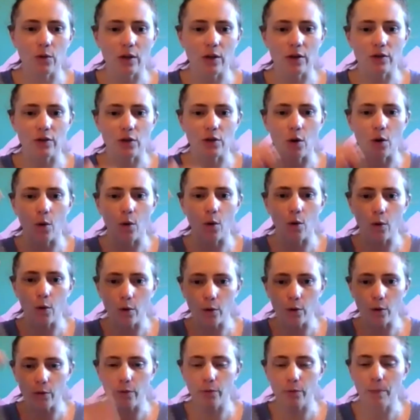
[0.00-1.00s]
there's a
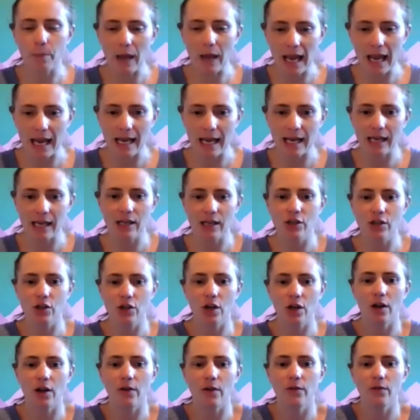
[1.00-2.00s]
whole page
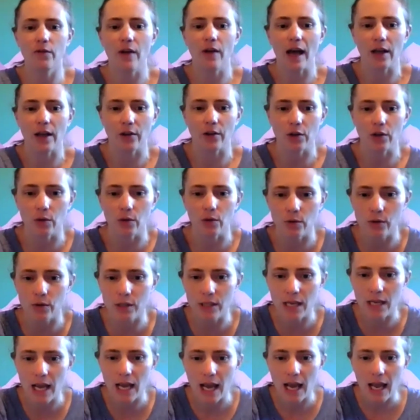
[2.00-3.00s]
of
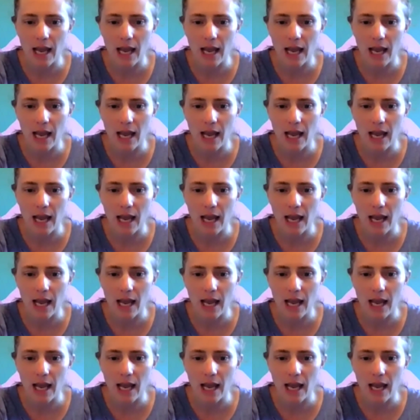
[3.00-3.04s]
values.